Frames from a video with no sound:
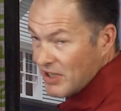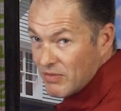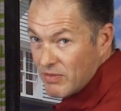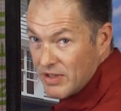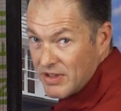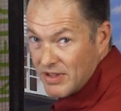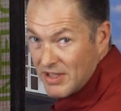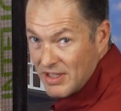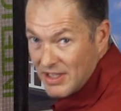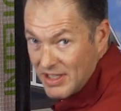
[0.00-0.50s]

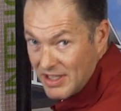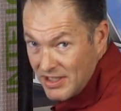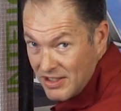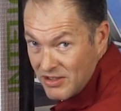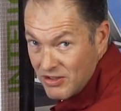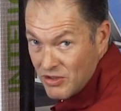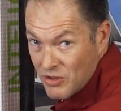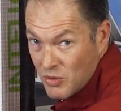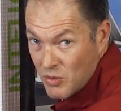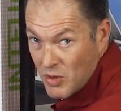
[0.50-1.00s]
everything
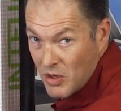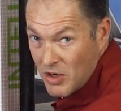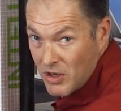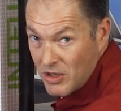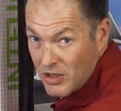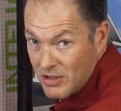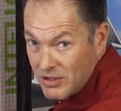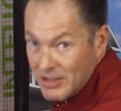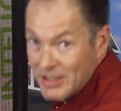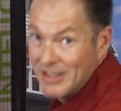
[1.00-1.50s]
in the
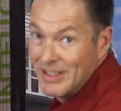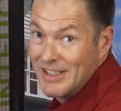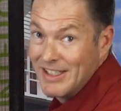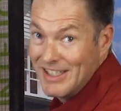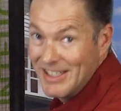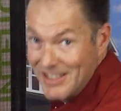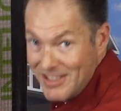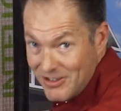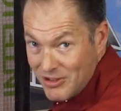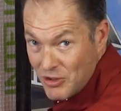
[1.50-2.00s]
wall
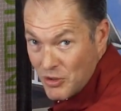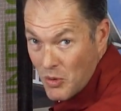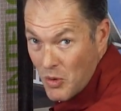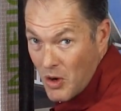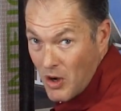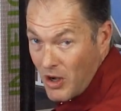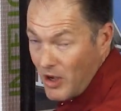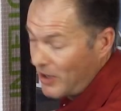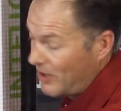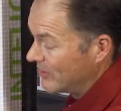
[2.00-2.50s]
in the
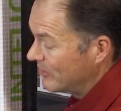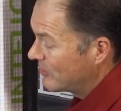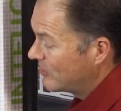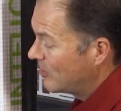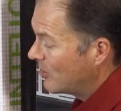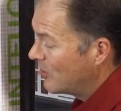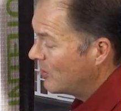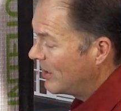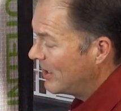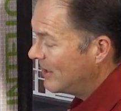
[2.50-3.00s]
wall.
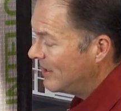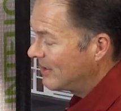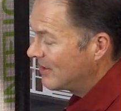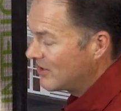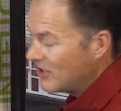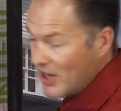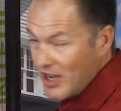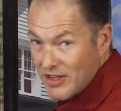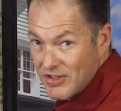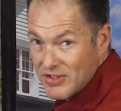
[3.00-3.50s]
So any
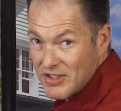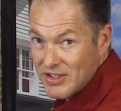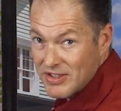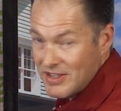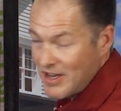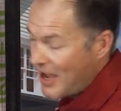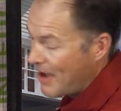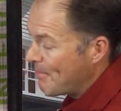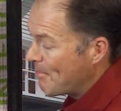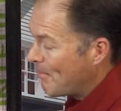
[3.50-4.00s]
dust is
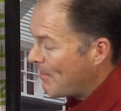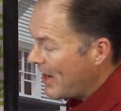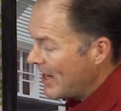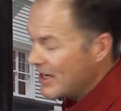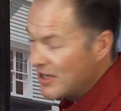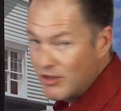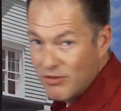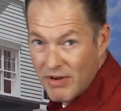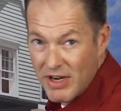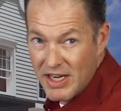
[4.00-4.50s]
not
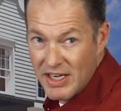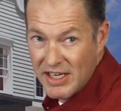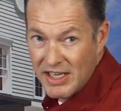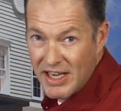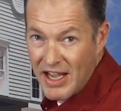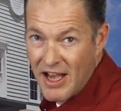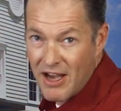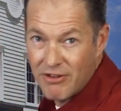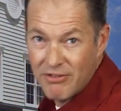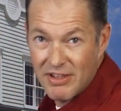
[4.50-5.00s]

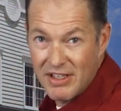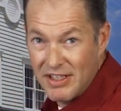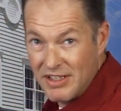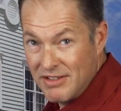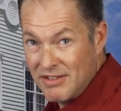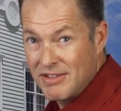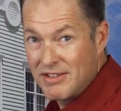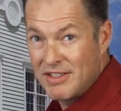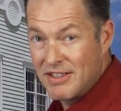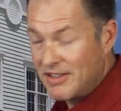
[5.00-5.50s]
migrating out
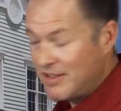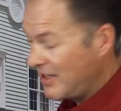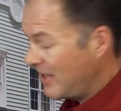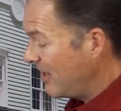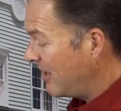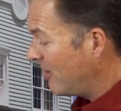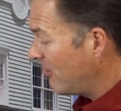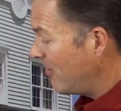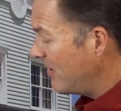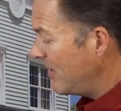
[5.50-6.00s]
into the
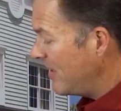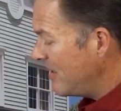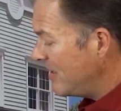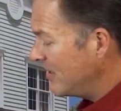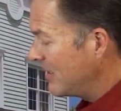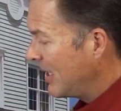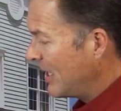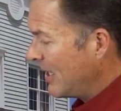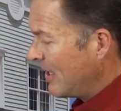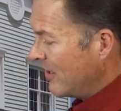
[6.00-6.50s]

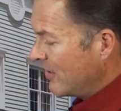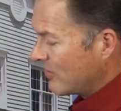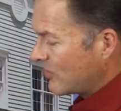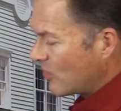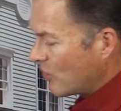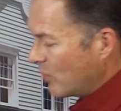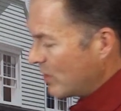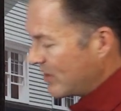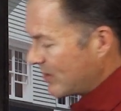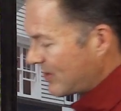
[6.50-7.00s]
area.
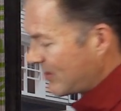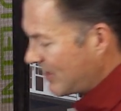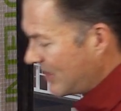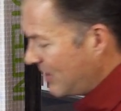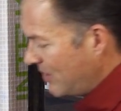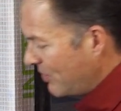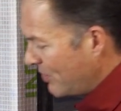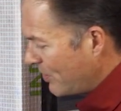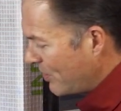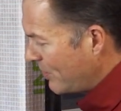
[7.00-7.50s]
So we
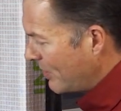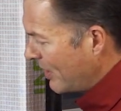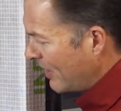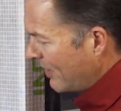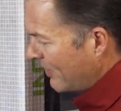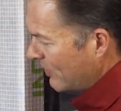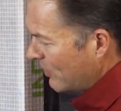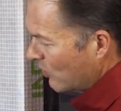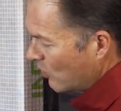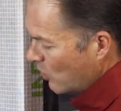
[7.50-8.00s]
seal
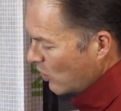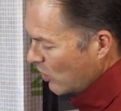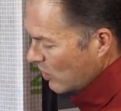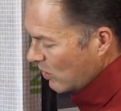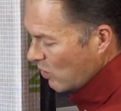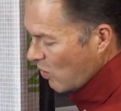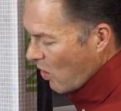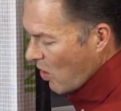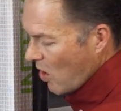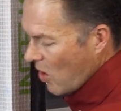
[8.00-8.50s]
the
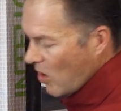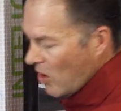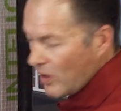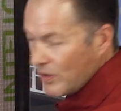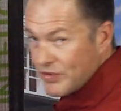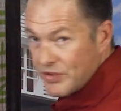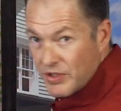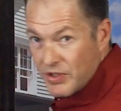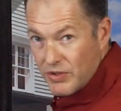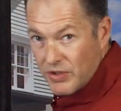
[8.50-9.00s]
wood wall
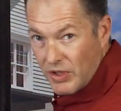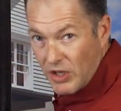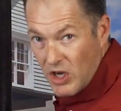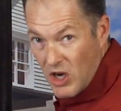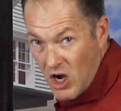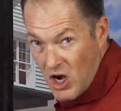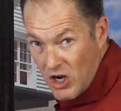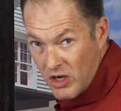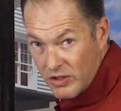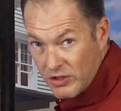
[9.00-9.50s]
to the
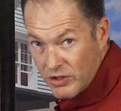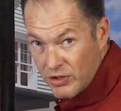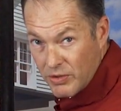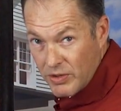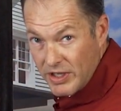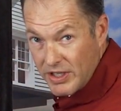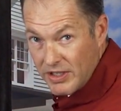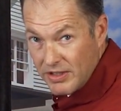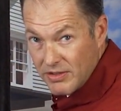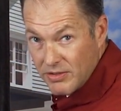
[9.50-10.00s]

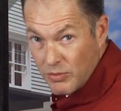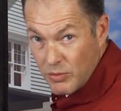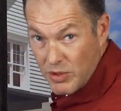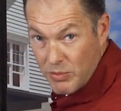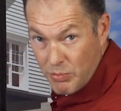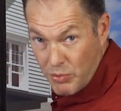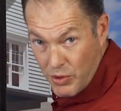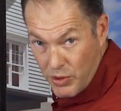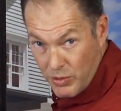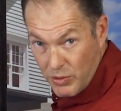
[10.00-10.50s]
concrete
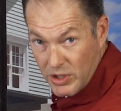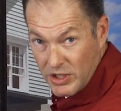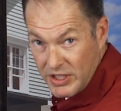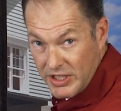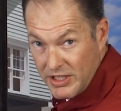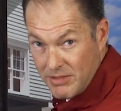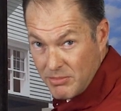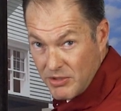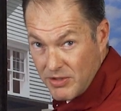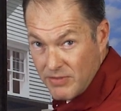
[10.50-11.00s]
with
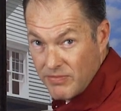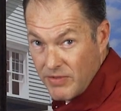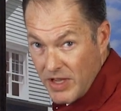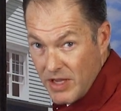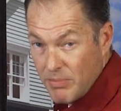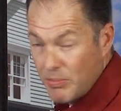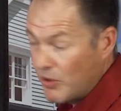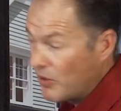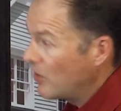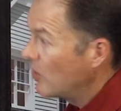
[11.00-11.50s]
Proclima
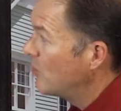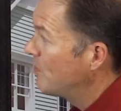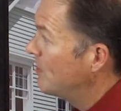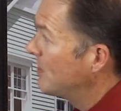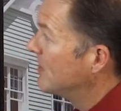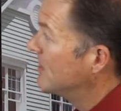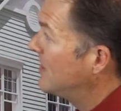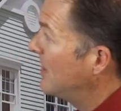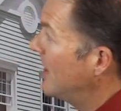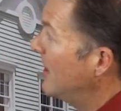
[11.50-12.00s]
vapor
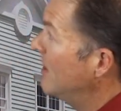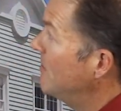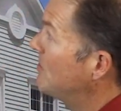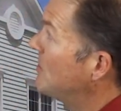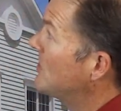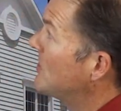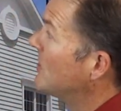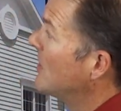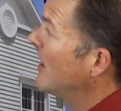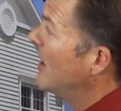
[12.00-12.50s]
open
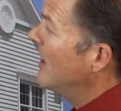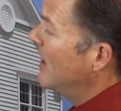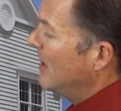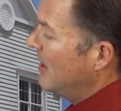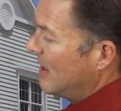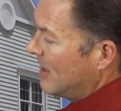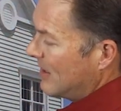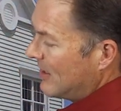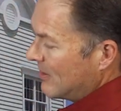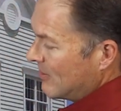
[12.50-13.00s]
tapes.
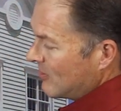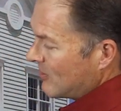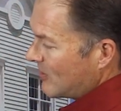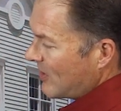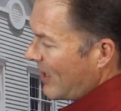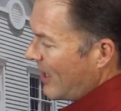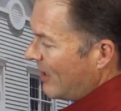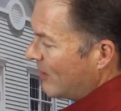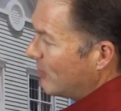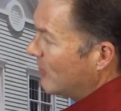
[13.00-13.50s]

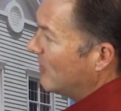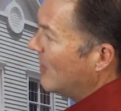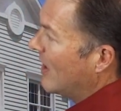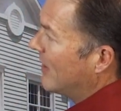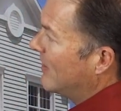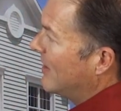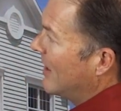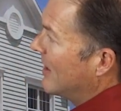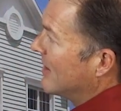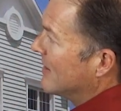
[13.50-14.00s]
Inside, we've
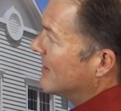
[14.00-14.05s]
got that